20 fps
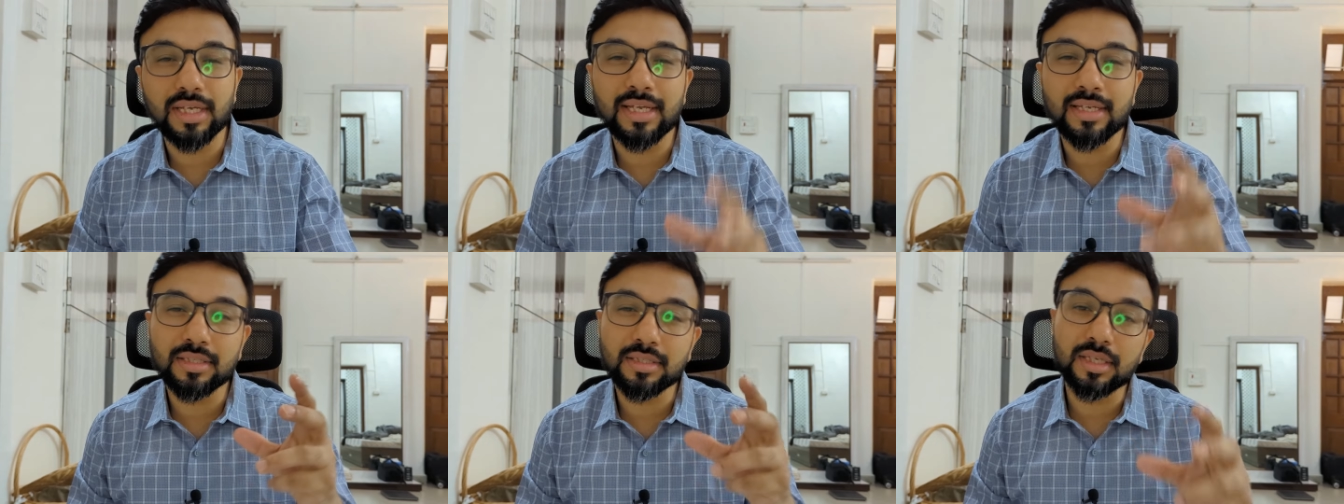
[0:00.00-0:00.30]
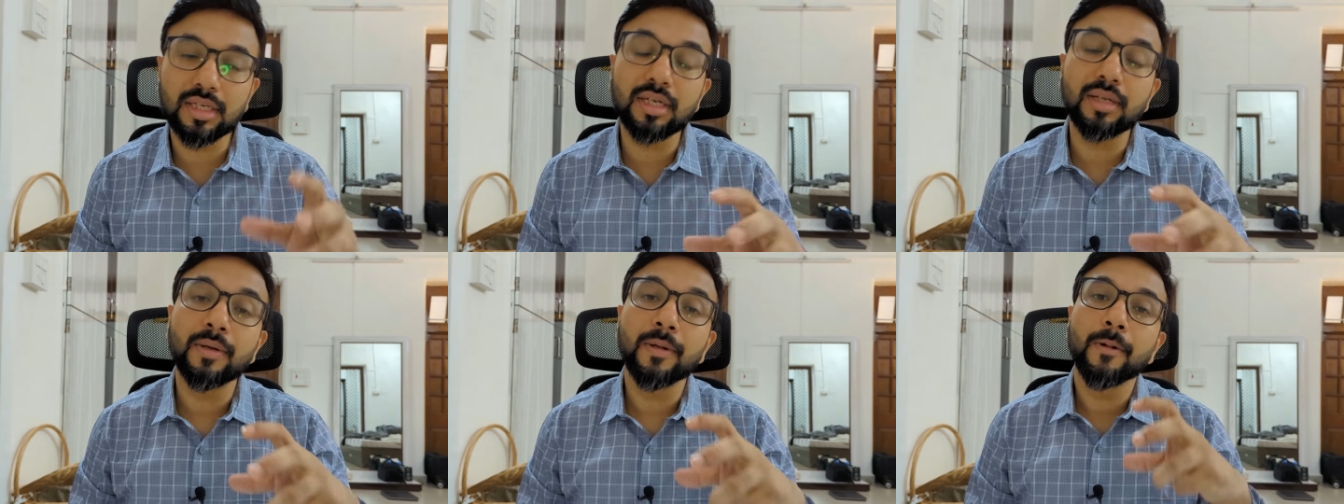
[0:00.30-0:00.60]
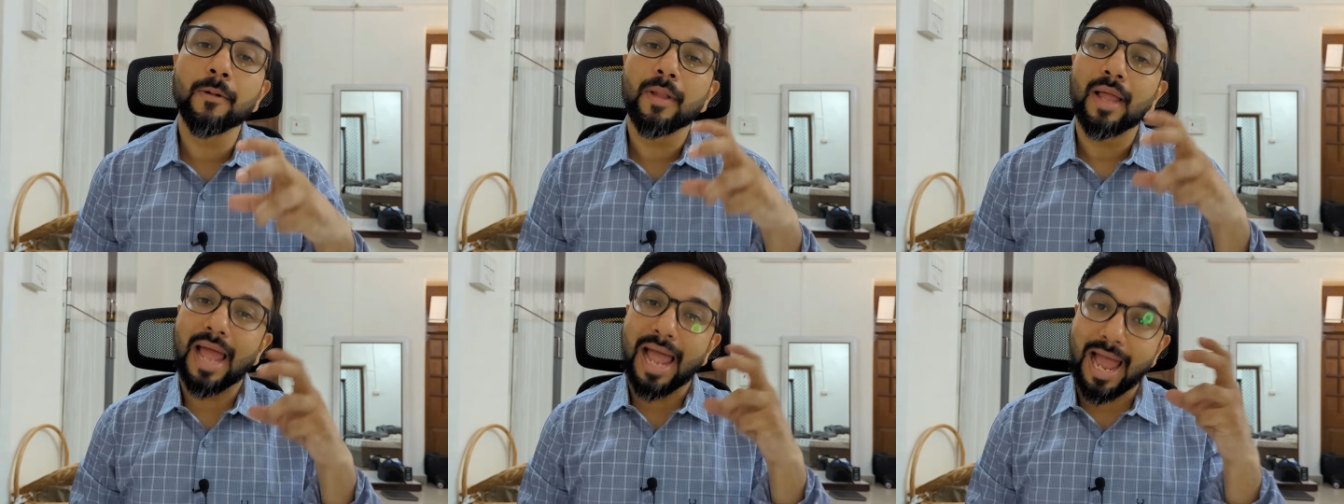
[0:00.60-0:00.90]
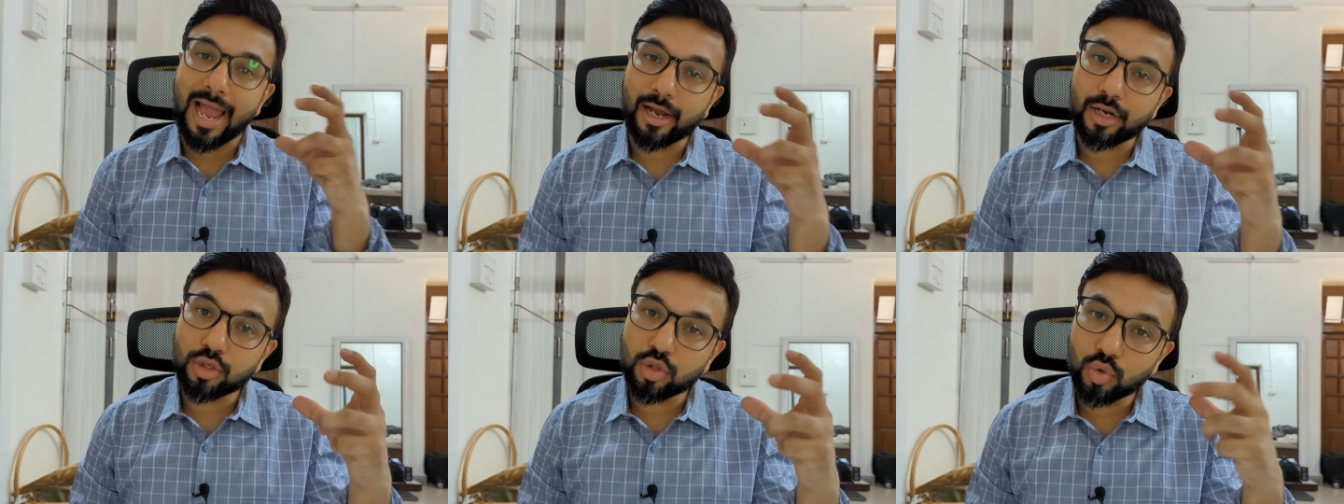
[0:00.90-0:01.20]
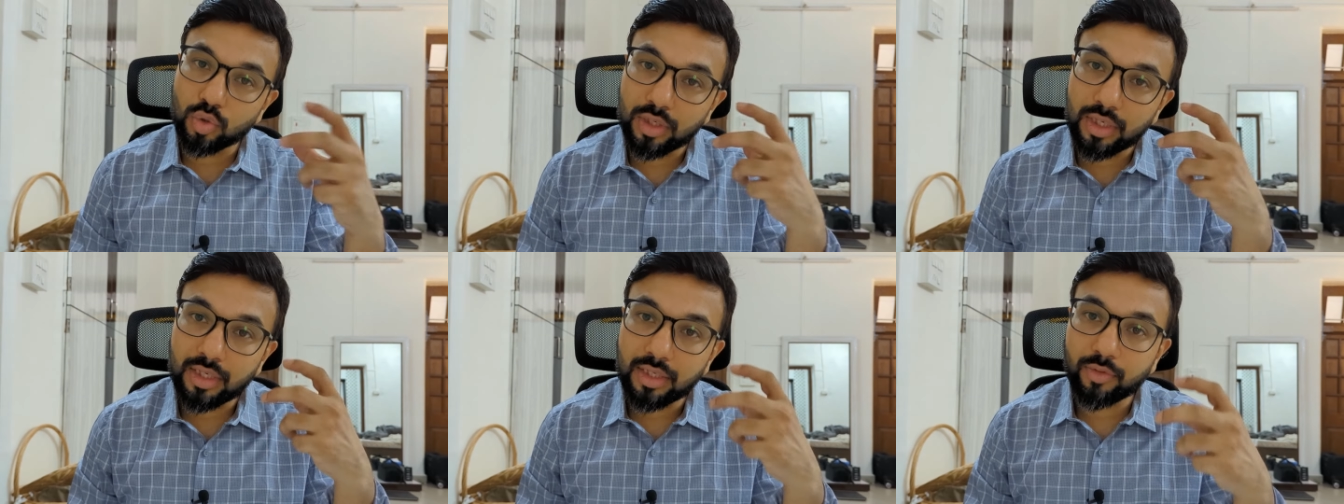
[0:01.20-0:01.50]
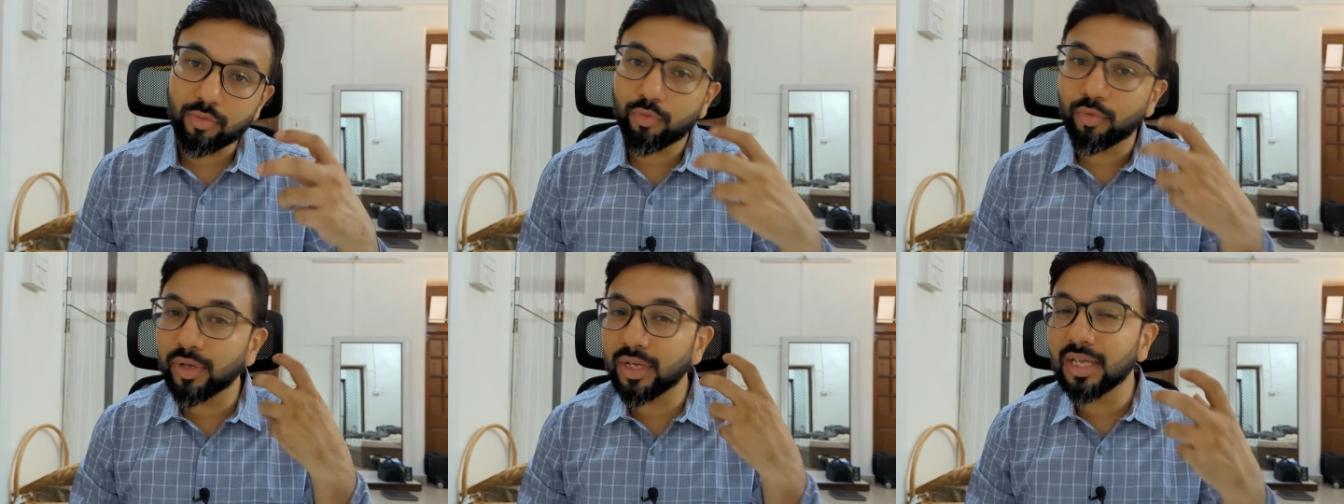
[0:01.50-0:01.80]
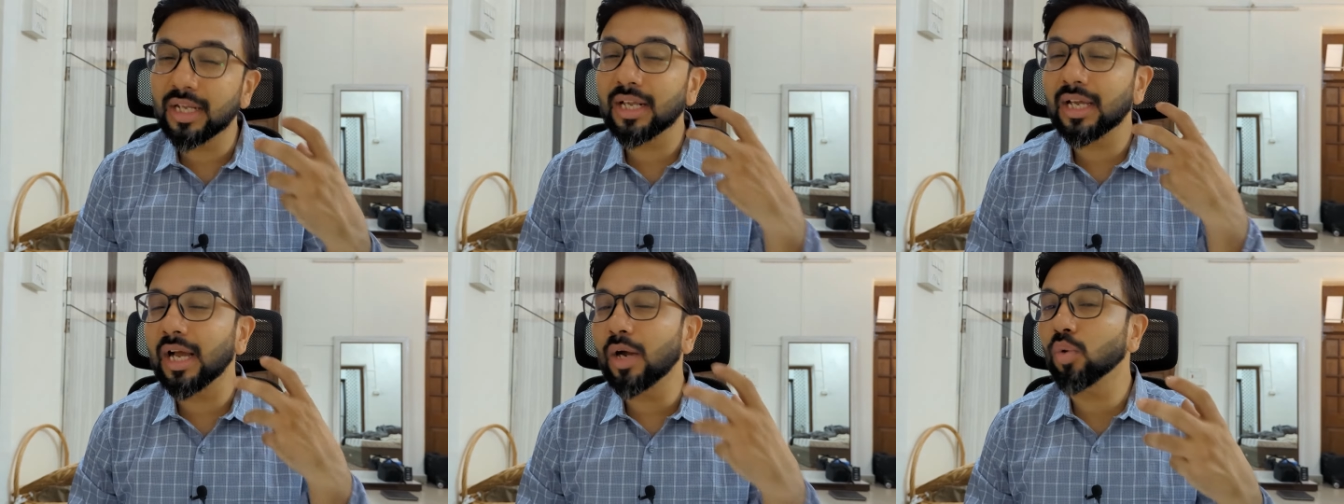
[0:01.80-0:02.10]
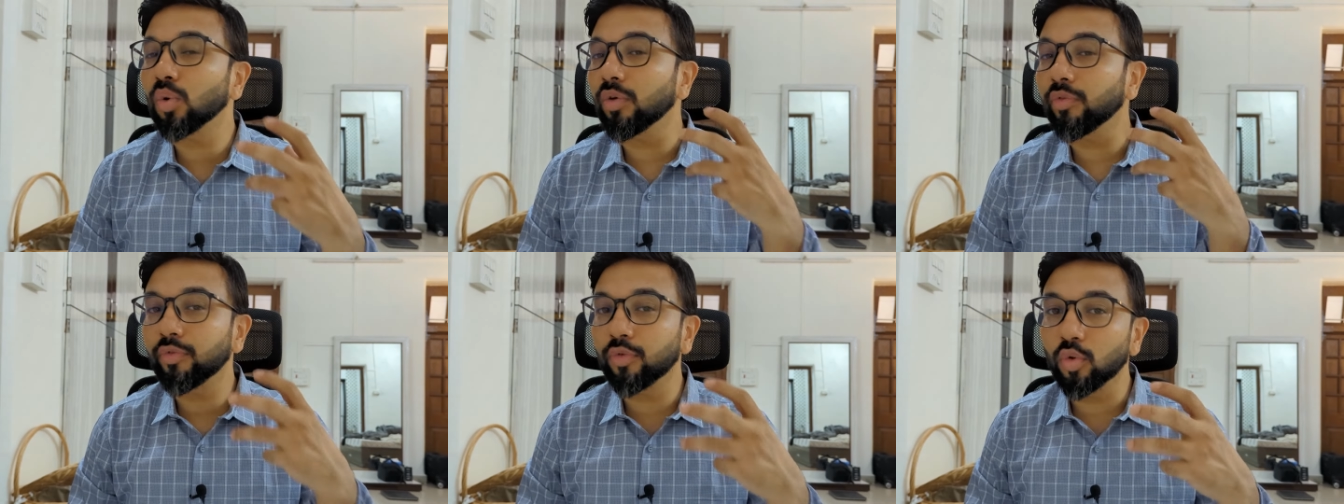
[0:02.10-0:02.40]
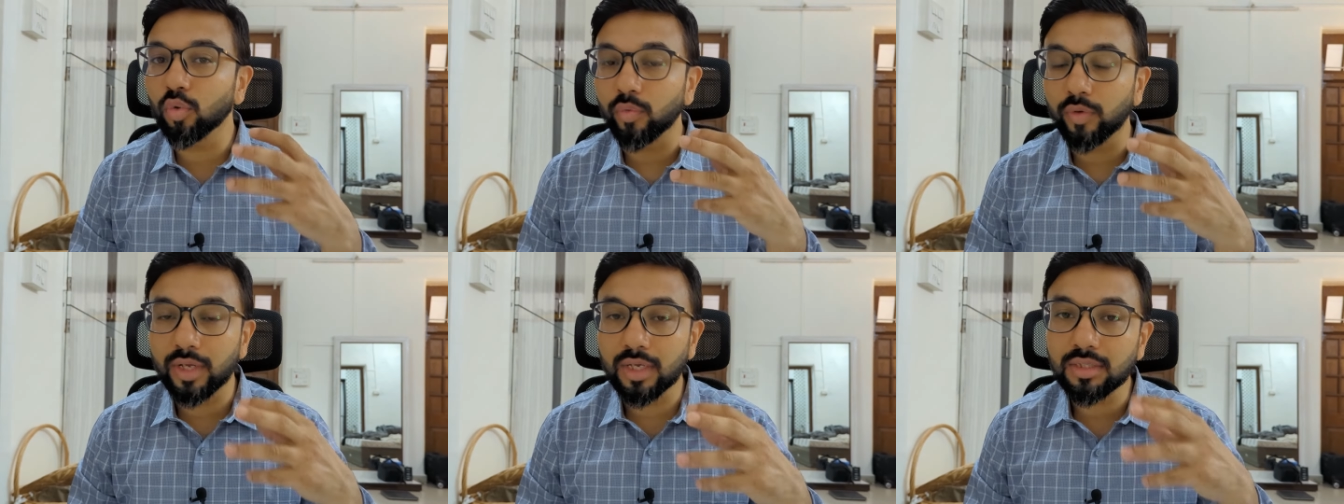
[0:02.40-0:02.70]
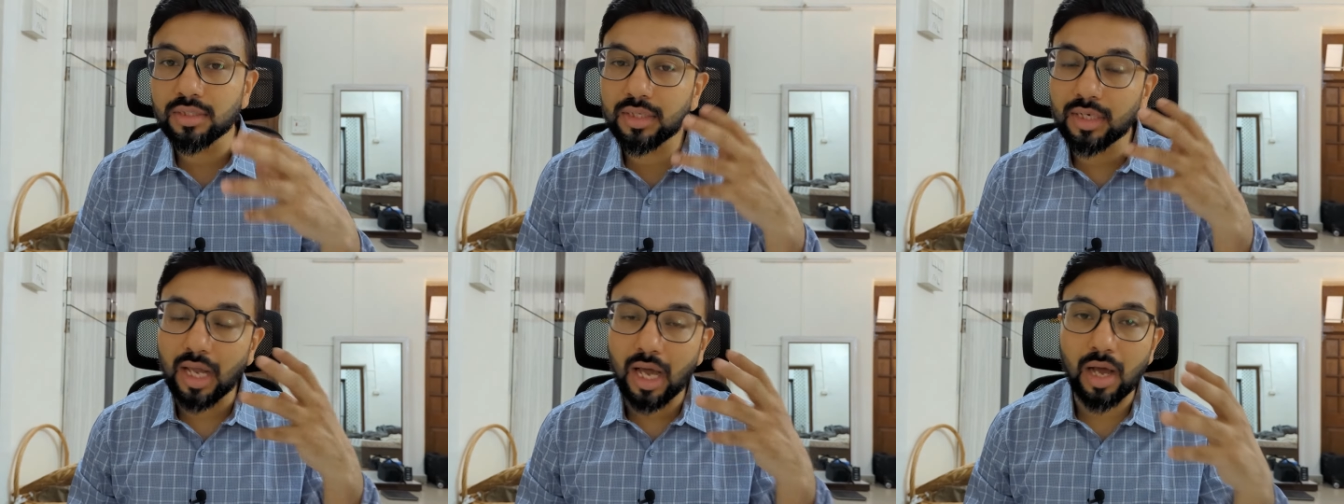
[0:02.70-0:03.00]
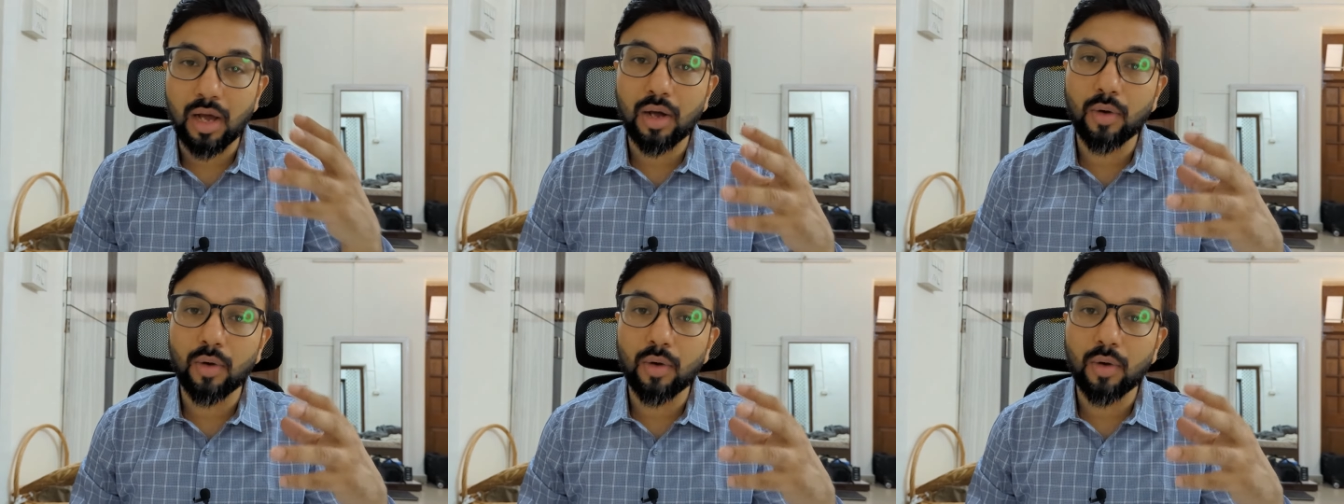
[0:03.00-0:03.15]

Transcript: Instead, actually figuring out a few ways in